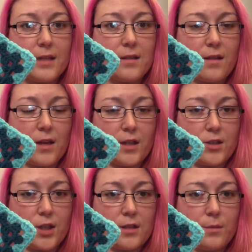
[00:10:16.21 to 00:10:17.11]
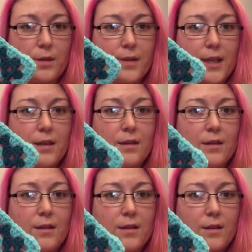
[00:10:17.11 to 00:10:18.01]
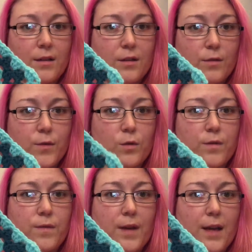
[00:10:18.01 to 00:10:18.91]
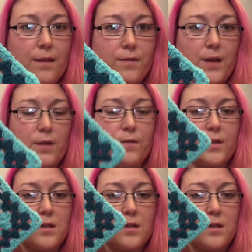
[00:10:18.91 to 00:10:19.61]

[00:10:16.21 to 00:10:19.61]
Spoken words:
is the 3rd January, the 4th and the 5th.